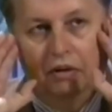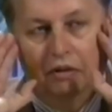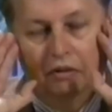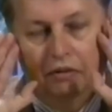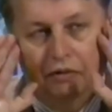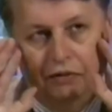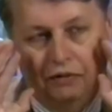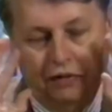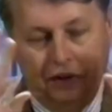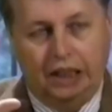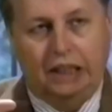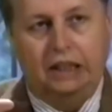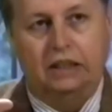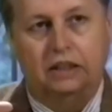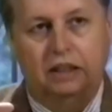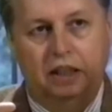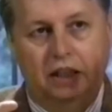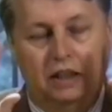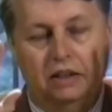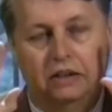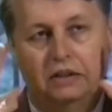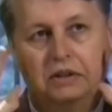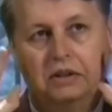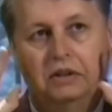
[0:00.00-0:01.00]
flicked
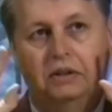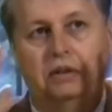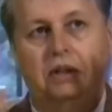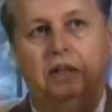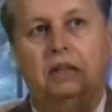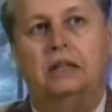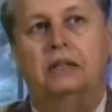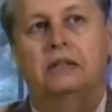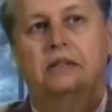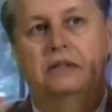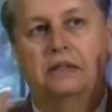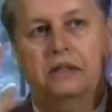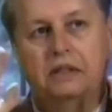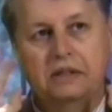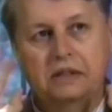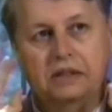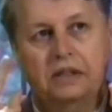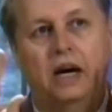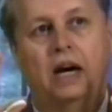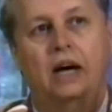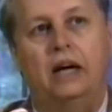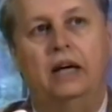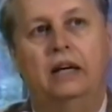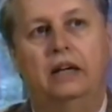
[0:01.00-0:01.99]
into his
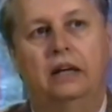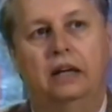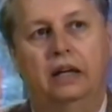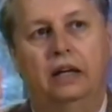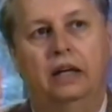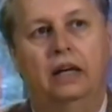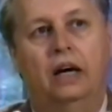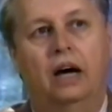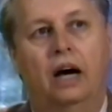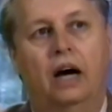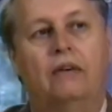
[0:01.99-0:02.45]
psyche